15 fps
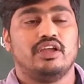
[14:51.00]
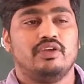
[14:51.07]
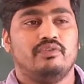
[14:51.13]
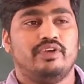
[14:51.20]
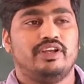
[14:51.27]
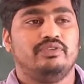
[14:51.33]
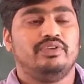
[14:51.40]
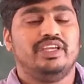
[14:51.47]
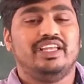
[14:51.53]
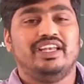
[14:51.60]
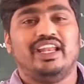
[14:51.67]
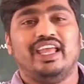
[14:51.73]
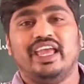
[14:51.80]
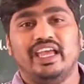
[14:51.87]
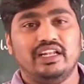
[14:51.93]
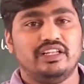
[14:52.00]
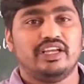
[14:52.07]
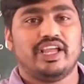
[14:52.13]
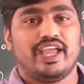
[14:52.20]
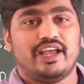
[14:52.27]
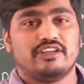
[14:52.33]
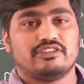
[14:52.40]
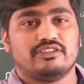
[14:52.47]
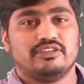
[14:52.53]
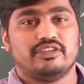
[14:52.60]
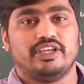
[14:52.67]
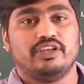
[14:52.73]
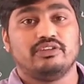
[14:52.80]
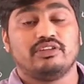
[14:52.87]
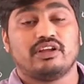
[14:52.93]
when we inhale the gas,
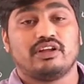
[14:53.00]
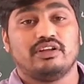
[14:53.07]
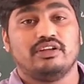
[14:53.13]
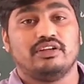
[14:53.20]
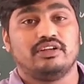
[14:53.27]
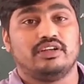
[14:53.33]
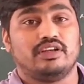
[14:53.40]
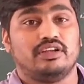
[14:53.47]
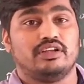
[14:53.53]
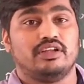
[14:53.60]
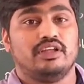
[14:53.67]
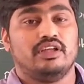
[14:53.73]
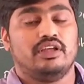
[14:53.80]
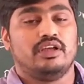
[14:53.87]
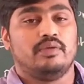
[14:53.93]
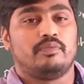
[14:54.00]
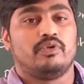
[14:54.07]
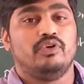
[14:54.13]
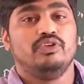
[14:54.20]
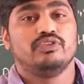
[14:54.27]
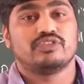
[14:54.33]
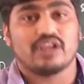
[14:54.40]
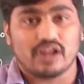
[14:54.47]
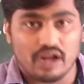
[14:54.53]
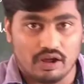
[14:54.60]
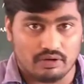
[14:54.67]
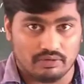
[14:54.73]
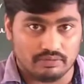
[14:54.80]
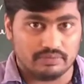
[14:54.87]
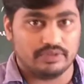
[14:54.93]
it gives to produce a
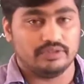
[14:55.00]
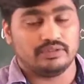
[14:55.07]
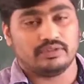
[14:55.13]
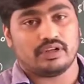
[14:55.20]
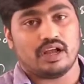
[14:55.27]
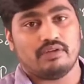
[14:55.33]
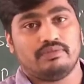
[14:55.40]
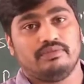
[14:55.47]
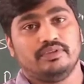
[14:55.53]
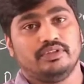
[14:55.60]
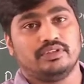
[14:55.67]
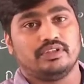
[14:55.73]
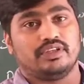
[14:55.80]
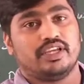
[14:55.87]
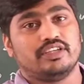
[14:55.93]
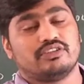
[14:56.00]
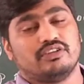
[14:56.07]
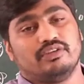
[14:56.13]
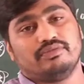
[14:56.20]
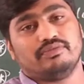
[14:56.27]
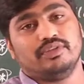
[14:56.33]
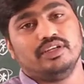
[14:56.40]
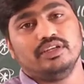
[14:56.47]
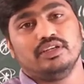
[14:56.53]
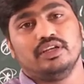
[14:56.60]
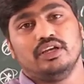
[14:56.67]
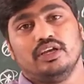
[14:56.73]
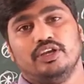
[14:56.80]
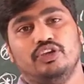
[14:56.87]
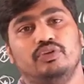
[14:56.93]
cough in case of the
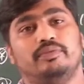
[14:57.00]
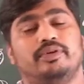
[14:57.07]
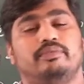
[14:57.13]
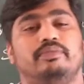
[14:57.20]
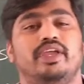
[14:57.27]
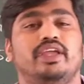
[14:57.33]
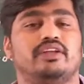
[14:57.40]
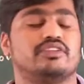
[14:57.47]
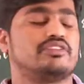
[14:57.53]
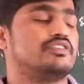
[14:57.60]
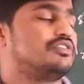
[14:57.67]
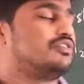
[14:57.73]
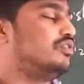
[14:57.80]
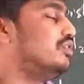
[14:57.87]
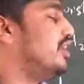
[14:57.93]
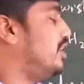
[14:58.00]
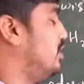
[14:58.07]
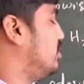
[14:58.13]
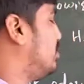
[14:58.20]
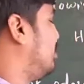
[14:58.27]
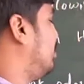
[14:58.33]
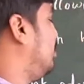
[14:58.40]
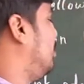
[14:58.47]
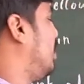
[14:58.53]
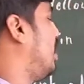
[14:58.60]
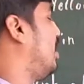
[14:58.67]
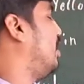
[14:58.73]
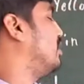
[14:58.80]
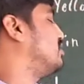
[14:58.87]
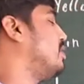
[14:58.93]
human beings. So that is
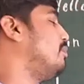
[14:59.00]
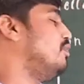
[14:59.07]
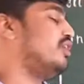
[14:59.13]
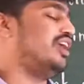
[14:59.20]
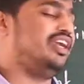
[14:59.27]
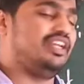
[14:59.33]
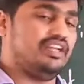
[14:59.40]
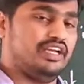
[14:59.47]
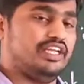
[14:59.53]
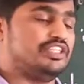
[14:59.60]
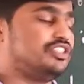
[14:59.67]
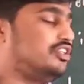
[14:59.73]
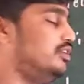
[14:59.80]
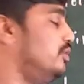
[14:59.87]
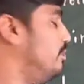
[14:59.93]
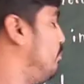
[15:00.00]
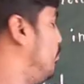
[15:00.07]
suffocating nature.